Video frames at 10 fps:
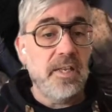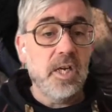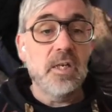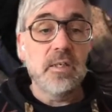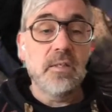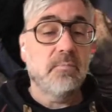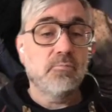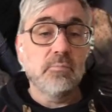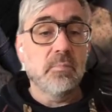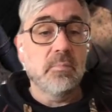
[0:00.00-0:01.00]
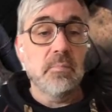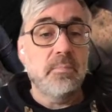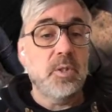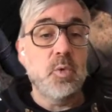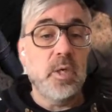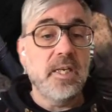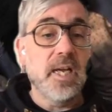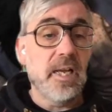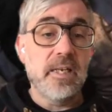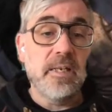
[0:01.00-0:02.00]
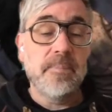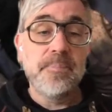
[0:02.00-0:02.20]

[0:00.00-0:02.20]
9 and 14.